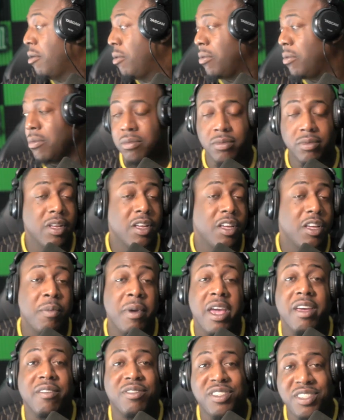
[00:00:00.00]
ooh, you
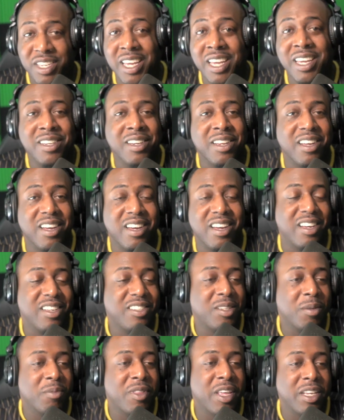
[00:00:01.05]
may have seen uh,
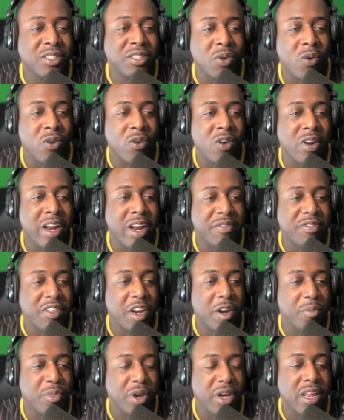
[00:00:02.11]
some things going on out
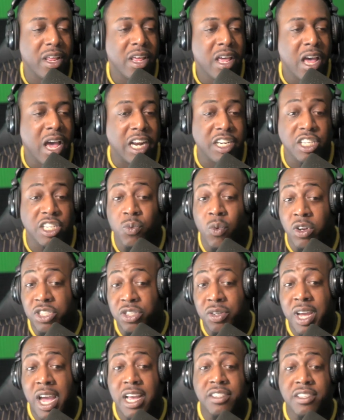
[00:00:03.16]
there, but I just want
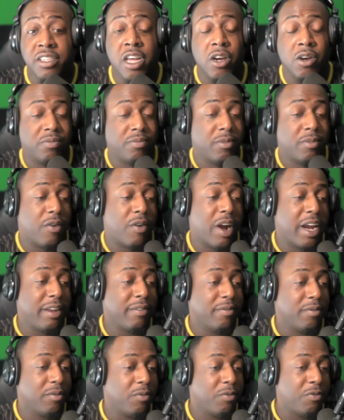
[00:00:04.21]
you guys to know. All
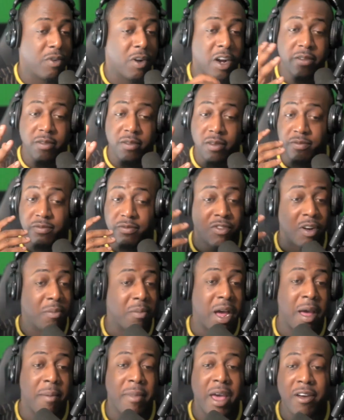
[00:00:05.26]
right, from
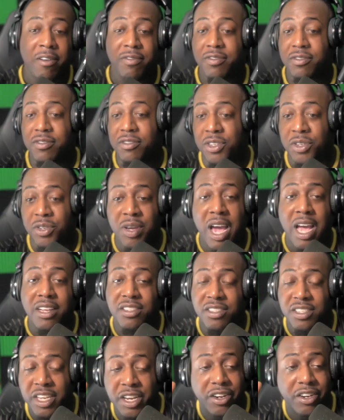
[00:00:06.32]
from my mouth to you
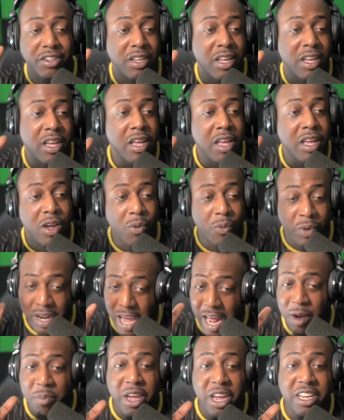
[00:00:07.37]
guys' ears, we
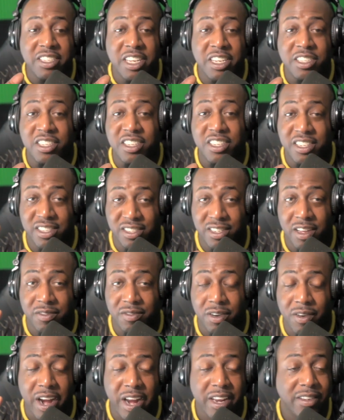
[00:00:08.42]
got to pay attention to this stuff.
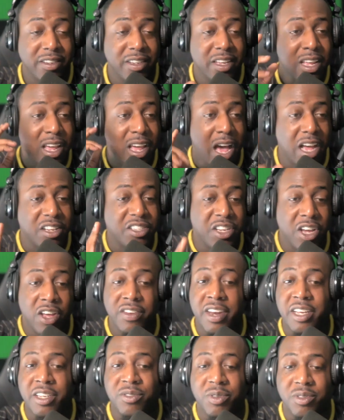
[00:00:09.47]
All right, I'll see y'all
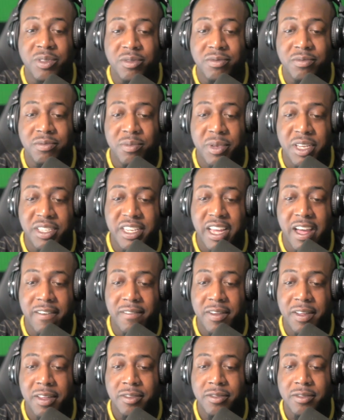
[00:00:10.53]
the next one. Peace
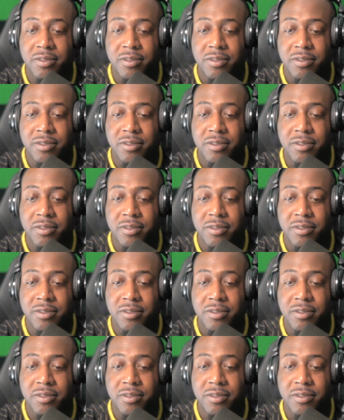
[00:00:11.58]
out.